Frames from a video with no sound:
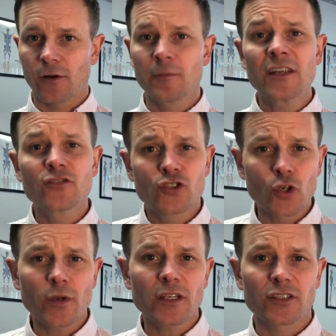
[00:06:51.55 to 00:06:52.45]
And in
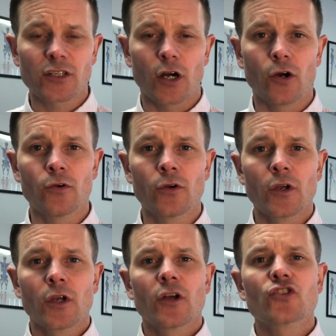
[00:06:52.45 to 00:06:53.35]
doing so,
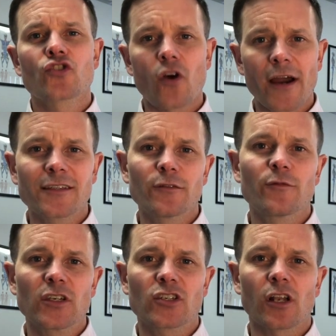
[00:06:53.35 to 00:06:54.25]
try to
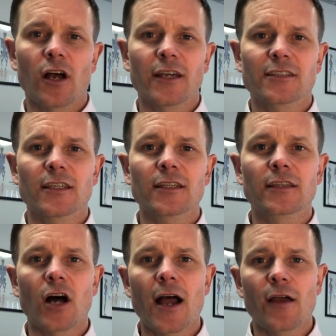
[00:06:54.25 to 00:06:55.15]
visualize that the
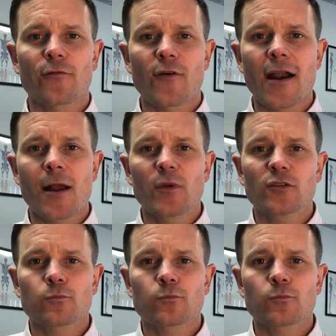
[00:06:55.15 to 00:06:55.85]
diaphragm is